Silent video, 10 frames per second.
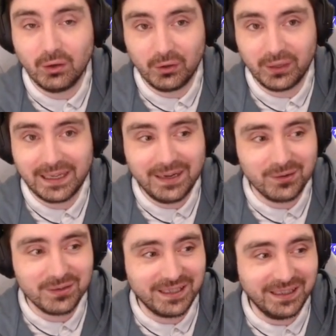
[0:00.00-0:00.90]
on a
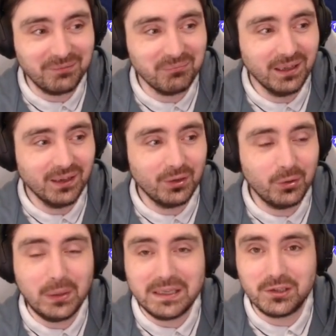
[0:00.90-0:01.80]
Chaos team
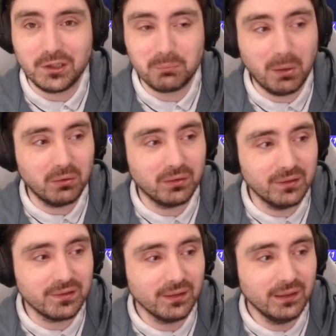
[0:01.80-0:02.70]
who is just
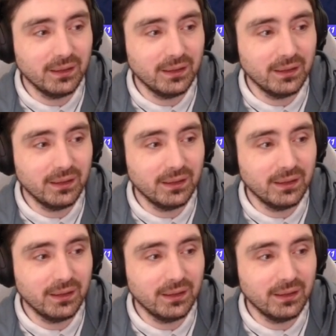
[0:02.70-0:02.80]
bonkers.